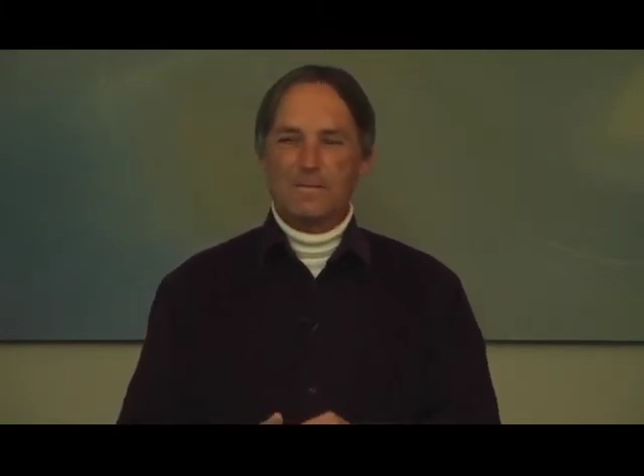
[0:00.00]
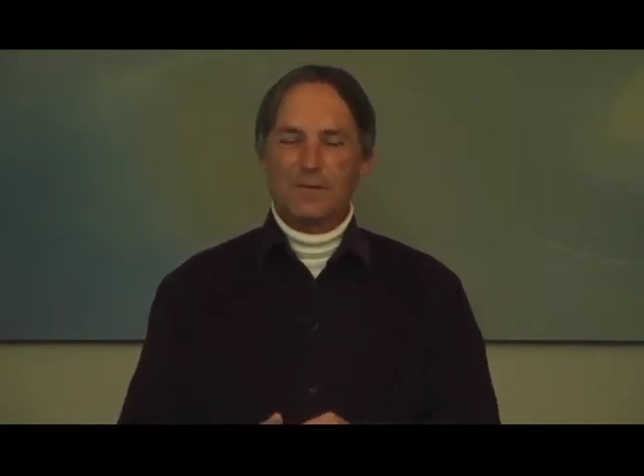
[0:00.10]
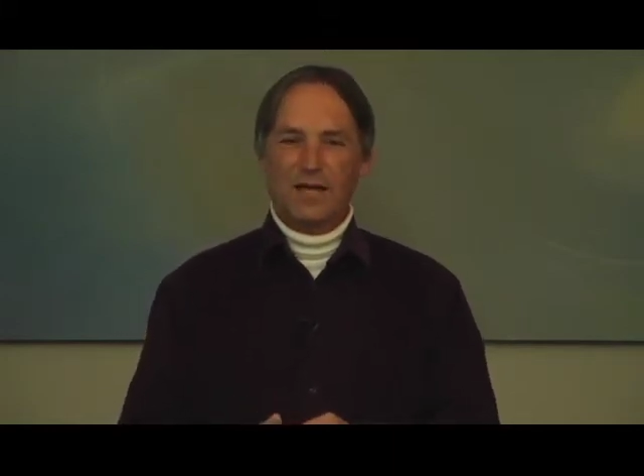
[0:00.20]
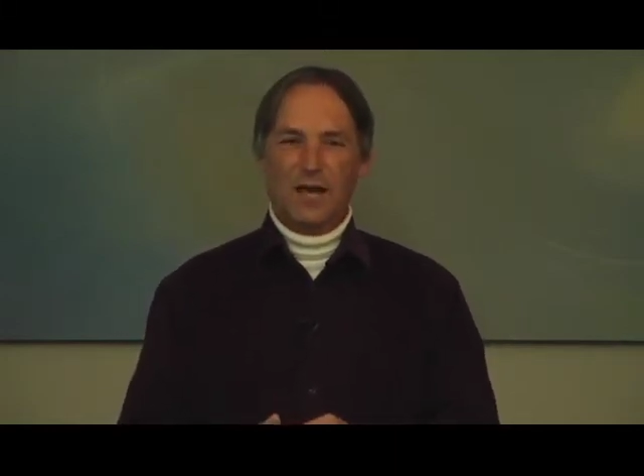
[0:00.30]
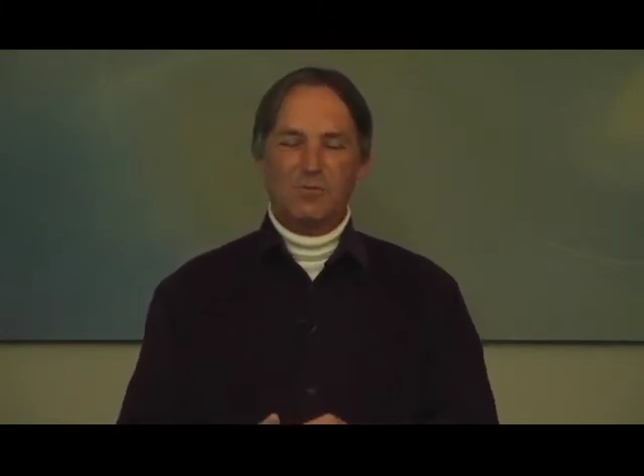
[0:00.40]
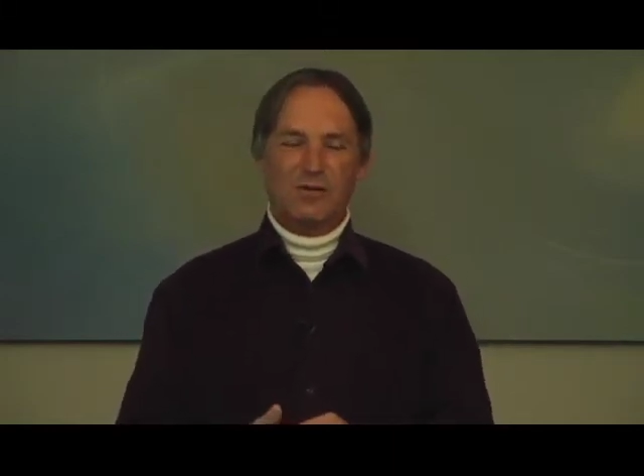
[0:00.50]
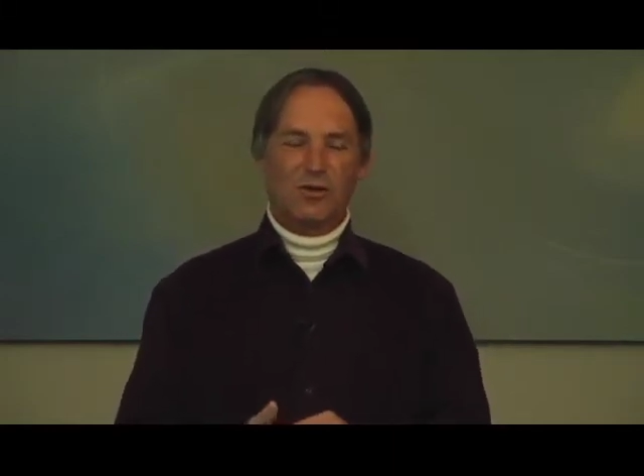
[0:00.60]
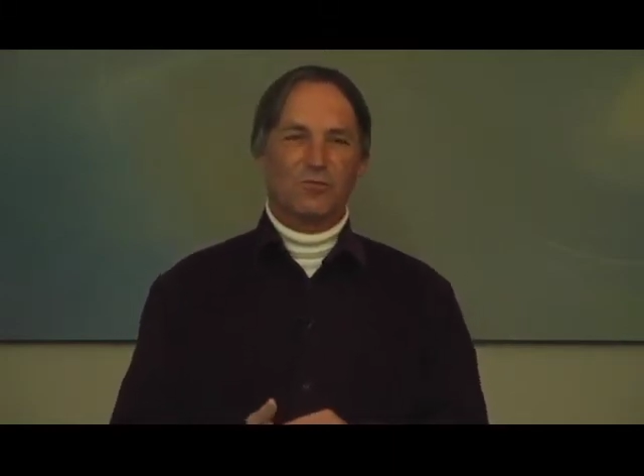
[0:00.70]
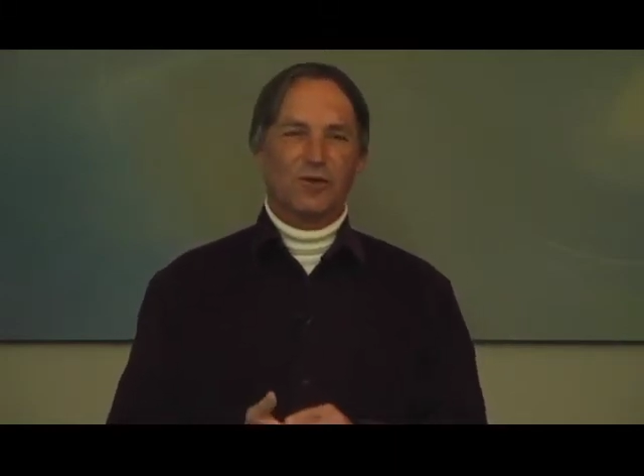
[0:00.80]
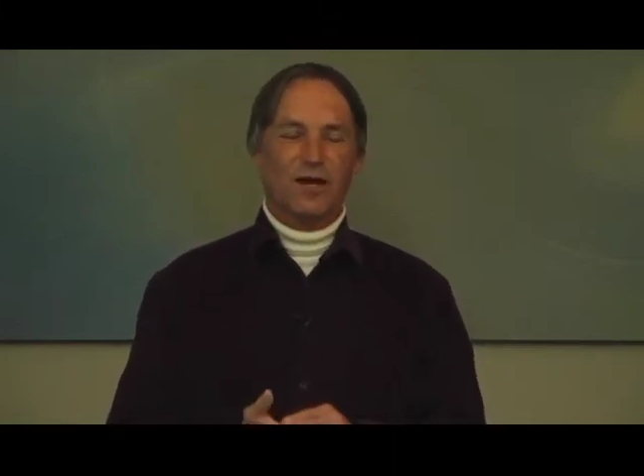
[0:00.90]
the
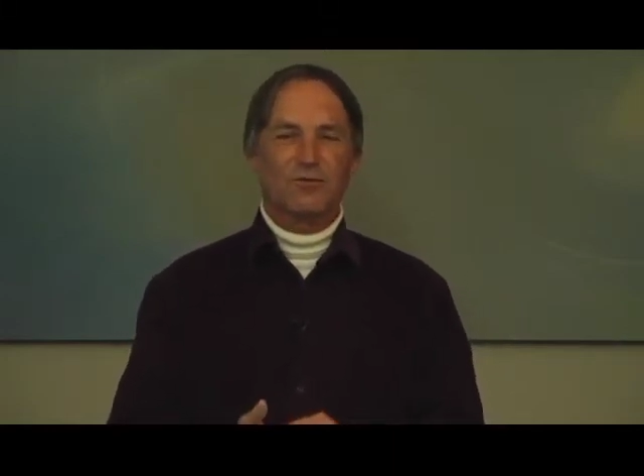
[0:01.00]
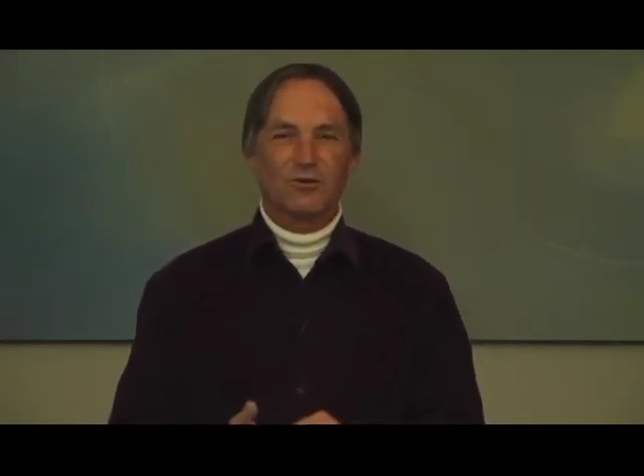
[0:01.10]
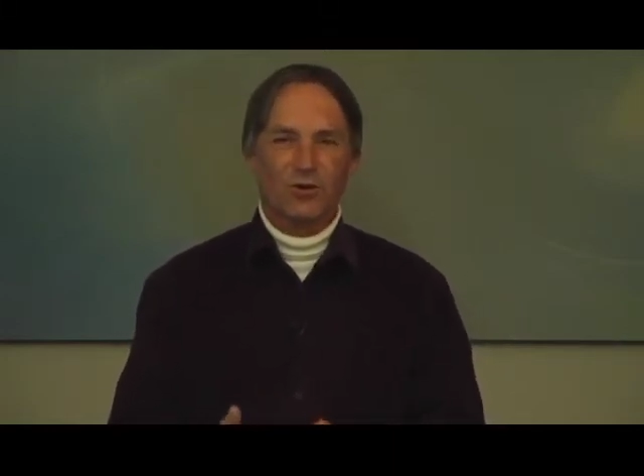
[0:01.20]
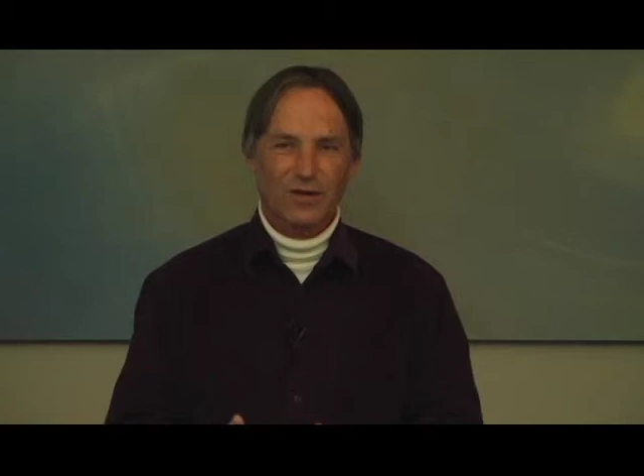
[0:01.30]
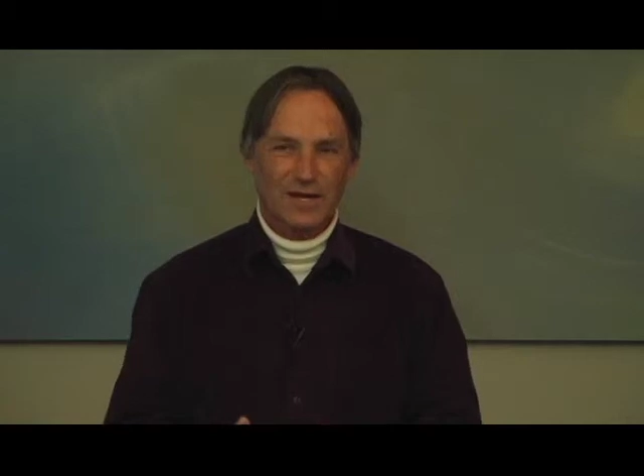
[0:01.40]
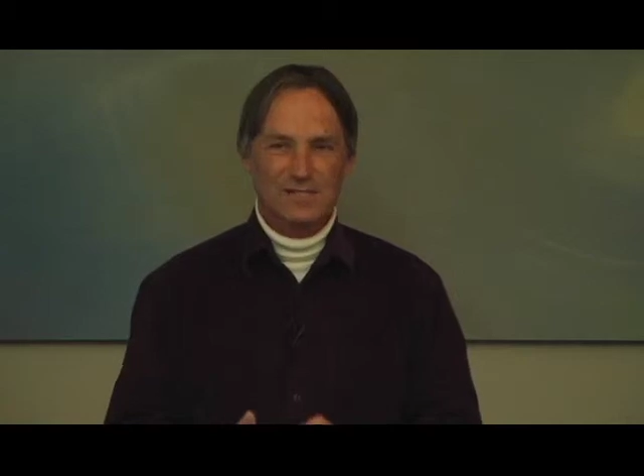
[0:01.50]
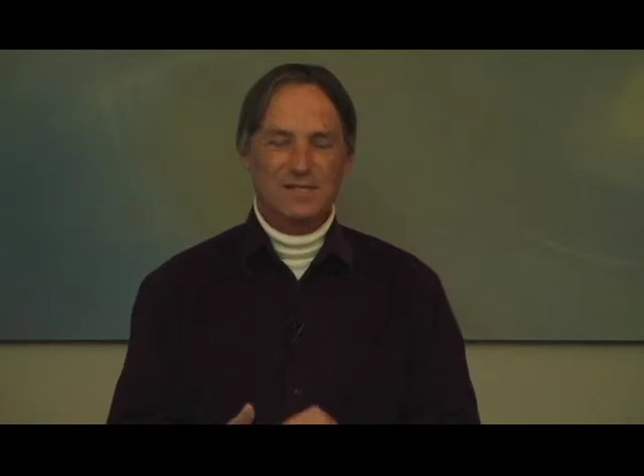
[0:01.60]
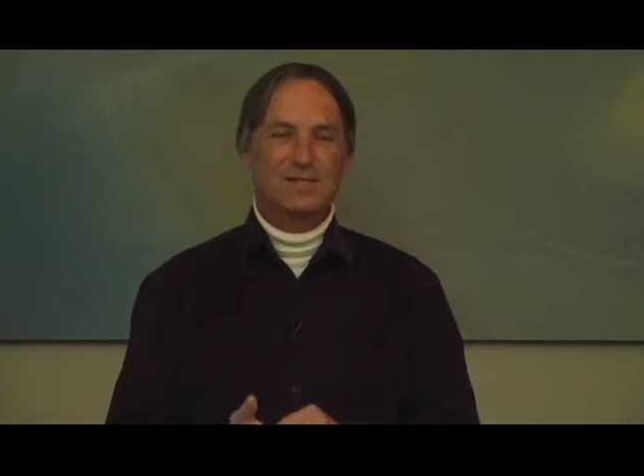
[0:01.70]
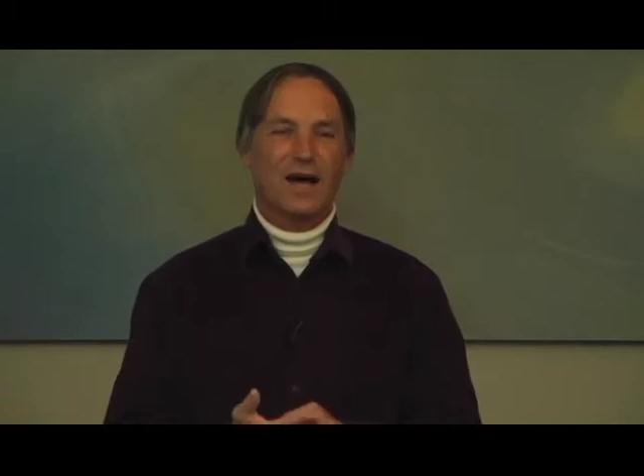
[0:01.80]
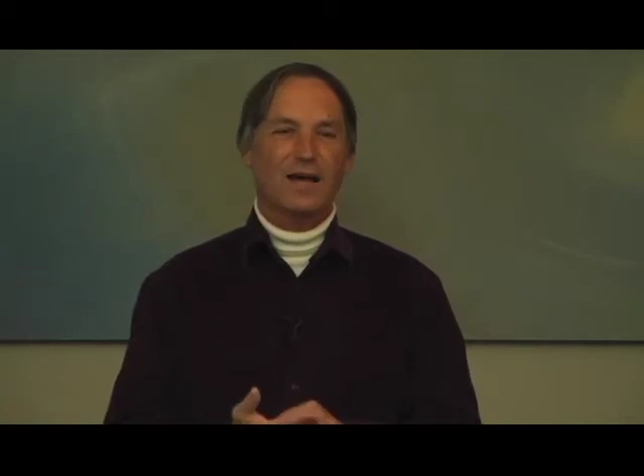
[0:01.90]
capital of Ecuador, has
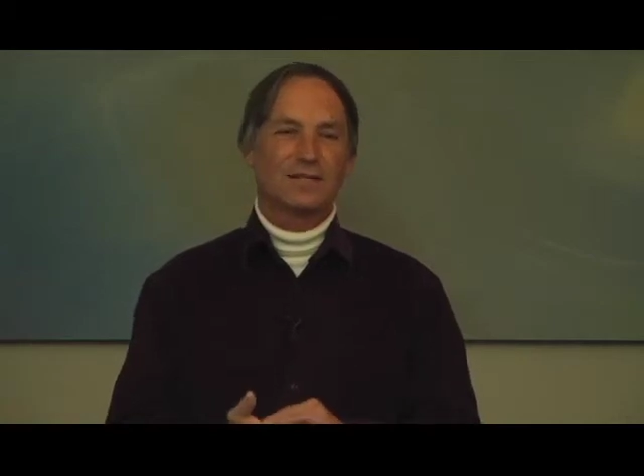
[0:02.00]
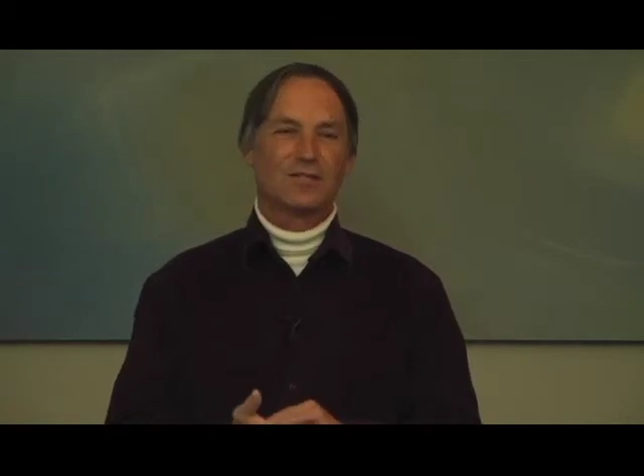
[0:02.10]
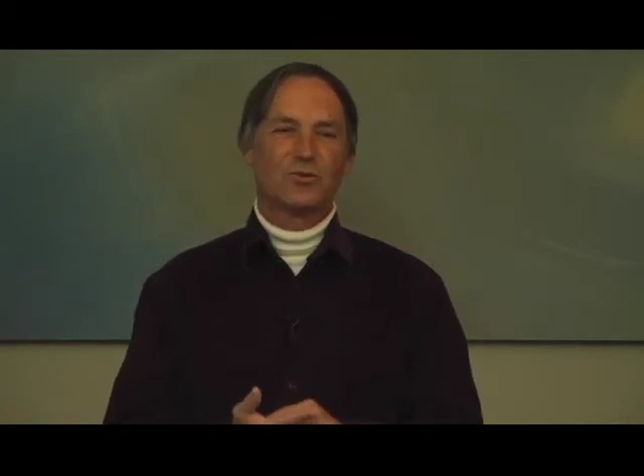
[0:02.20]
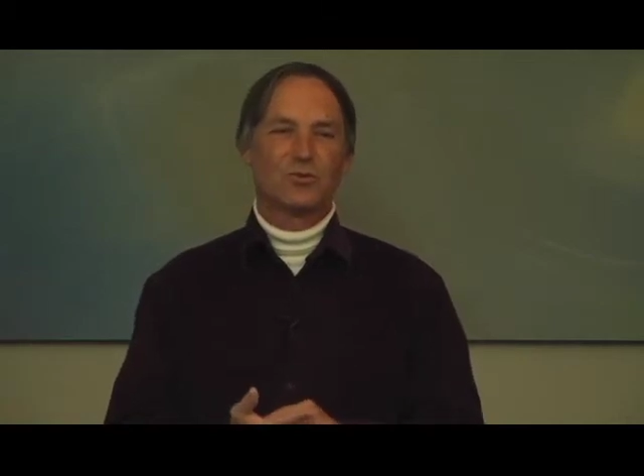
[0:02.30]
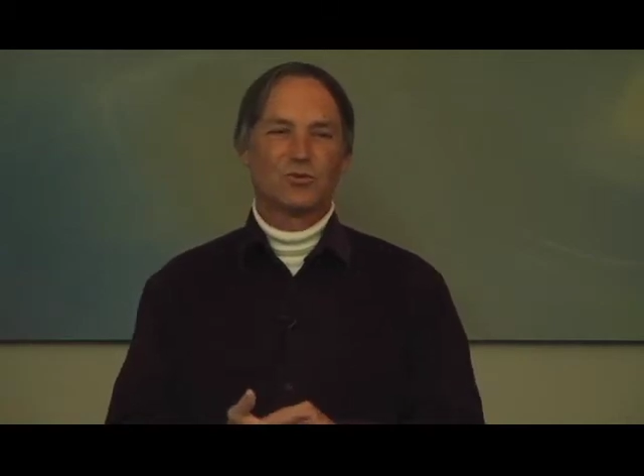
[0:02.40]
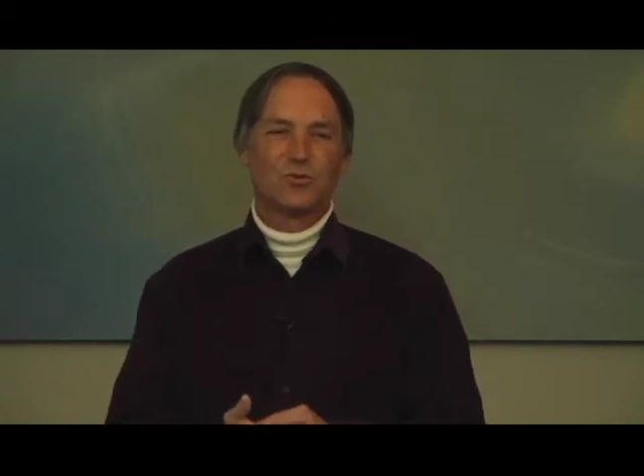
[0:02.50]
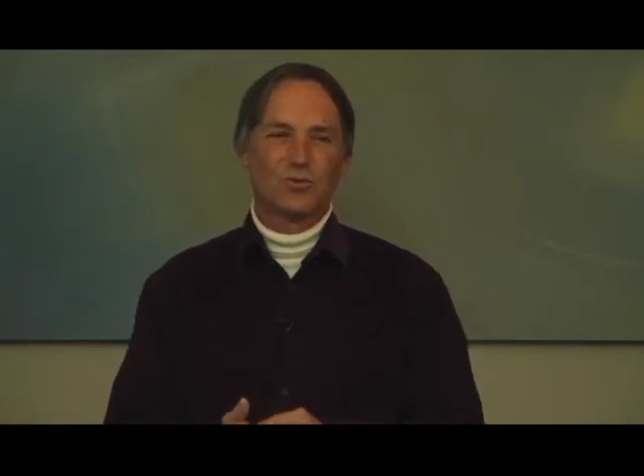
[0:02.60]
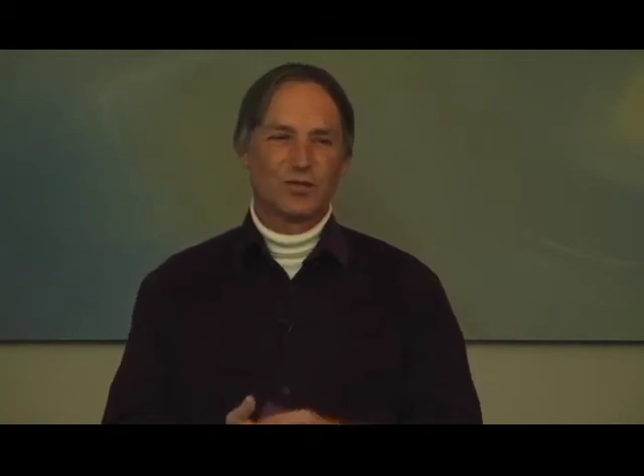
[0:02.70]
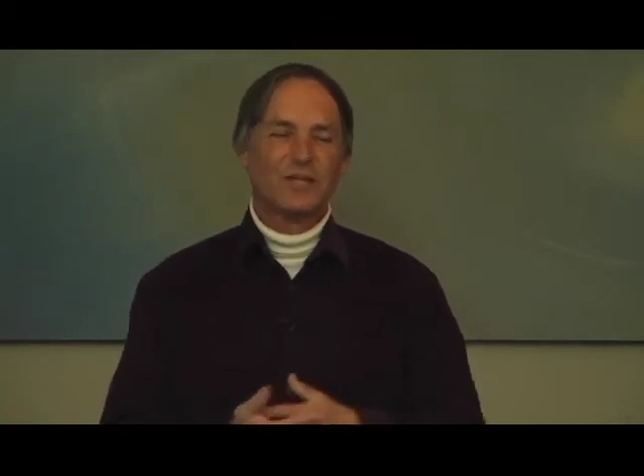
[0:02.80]
decided to